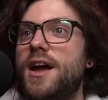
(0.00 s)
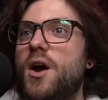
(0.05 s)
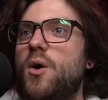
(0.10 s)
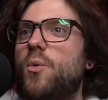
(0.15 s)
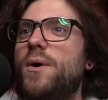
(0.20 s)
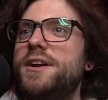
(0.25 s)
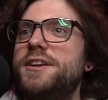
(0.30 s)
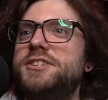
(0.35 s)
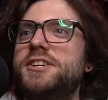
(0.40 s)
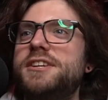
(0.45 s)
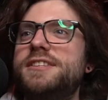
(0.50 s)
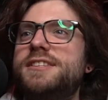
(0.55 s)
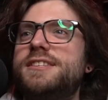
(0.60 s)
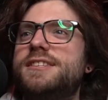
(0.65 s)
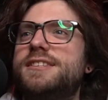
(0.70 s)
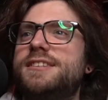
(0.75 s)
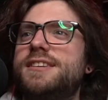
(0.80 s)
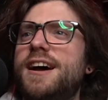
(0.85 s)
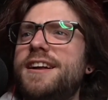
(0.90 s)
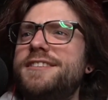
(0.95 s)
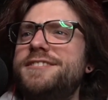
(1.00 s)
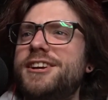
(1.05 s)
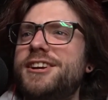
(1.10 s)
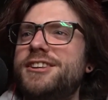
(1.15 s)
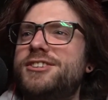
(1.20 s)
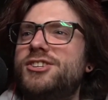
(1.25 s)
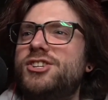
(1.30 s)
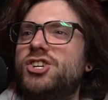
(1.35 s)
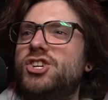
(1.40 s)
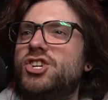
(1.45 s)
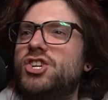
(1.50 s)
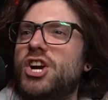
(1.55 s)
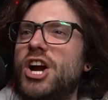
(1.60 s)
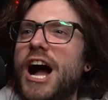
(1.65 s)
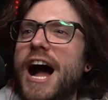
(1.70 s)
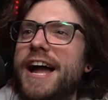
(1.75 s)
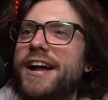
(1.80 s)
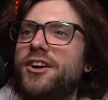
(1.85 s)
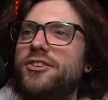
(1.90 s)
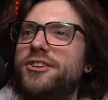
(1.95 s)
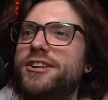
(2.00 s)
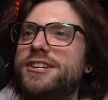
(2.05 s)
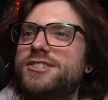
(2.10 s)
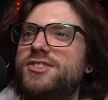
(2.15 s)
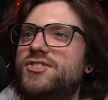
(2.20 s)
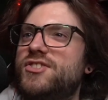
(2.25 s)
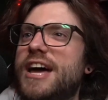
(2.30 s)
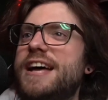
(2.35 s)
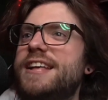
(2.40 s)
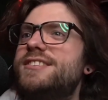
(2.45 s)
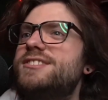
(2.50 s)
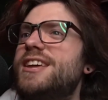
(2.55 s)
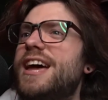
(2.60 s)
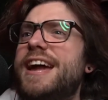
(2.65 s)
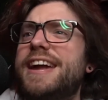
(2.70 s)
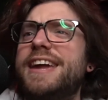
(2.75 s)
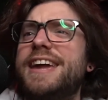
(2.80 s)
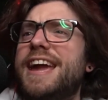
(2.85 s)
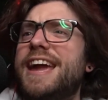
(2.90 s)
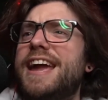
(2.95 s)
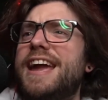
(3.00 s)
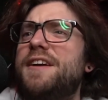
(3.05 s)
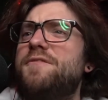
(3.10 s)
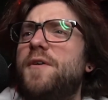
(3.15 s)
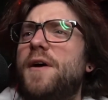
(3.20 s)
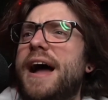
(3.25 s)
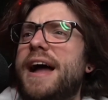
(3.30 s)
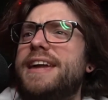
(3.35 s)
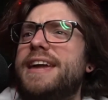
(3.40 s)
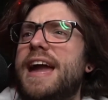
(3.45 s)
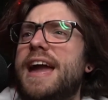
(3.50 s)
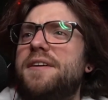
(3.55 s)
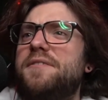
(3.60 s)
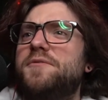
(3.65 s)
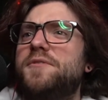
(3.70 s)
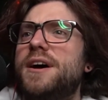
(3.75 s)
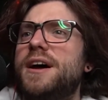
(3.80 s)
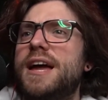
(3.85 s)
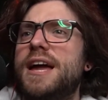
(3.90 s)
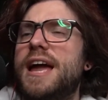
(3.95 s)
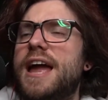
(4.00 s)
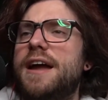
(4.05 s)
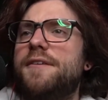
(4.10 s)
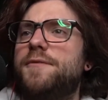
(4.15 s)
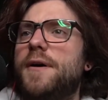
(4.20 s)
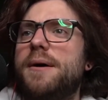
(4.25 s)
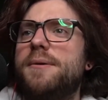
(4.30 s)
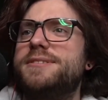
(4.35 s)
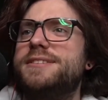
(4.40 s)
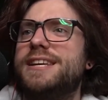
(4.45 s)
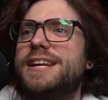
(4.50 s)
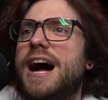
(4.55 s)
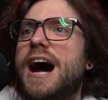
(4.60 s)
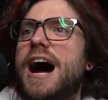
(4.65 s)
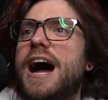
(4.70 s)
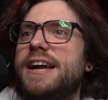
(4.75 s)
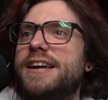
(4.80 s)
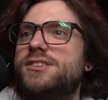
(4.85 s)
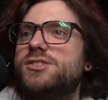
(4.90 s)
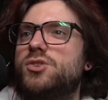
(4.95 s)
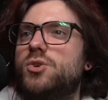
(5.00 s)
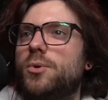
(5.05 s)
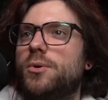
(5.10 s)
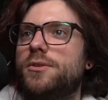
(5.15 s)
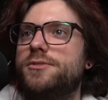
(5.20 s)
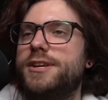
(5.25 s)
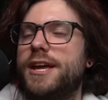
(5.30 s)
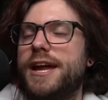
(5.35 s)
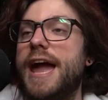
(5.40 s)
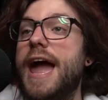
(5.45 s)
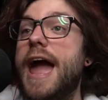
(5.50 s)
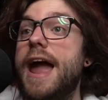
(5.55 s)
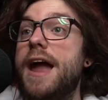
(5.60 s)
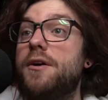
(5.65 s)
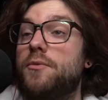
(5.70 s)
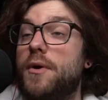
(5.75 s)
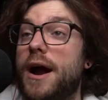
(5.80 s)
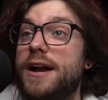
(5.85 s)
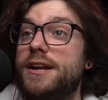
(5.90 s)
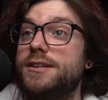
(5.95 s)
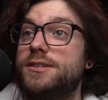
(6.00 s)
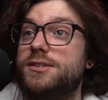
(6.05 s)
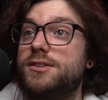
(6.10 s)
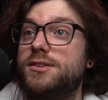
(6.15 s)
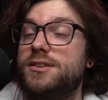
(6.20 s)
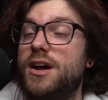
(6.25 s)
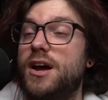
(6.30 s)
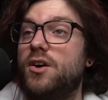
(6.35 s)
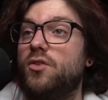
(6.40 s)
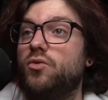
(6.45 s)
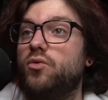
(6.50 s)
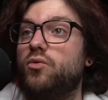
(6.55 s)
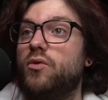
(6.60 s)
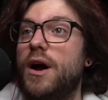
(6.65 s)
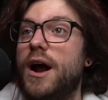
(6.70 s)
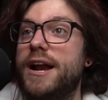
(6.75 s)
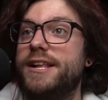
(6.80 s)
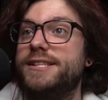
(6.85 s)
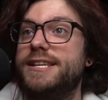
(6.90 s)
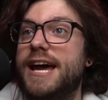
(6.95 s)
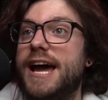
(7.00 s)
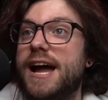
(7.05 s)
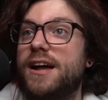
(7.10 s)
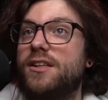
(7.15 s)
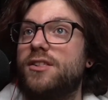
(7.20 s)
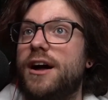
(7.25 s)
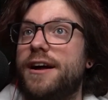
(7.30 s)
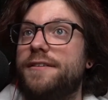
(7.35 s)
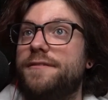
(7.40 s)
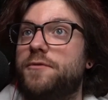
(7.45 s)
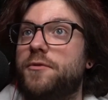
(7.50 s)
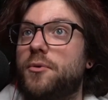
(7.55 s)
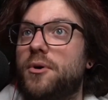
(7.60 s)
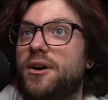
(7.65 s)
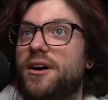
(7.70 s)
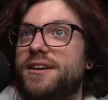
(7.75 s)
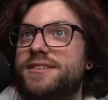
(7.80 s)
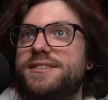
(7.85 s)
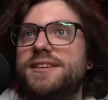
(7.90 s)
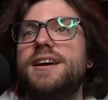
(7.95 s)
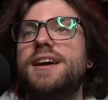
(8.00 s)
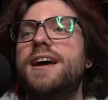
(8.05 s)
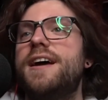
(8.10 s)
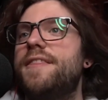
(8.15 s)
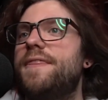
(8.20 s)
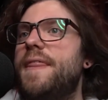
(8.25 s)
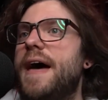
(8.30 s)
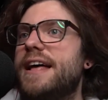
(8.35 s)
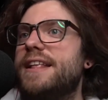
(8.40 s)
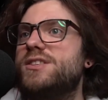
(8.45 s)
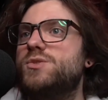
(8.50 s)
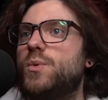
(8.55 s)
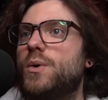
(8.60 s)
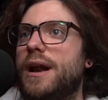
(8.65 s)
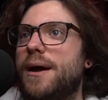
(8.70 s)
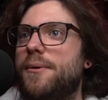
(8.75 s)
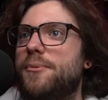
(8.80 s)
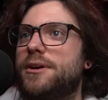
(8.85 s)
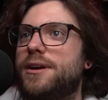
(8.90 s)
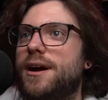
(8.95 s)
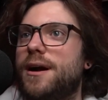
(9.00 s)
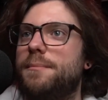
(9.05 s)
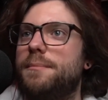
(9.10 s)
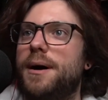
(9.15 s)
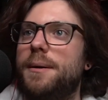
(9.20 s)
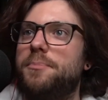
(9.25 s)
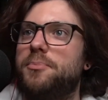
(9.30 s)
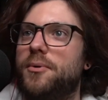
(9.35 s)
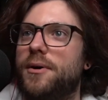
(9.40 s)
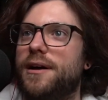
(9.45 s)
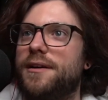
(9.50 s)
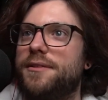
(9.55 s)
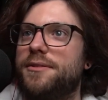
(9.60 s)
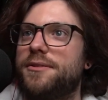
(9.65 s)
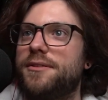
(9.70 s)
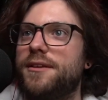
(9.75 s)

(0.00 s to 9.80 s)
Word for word: Which is such a childish. Fuck. That's like if I was in high school and was like, "Hey, write a tagline for us." That's what I would come up with.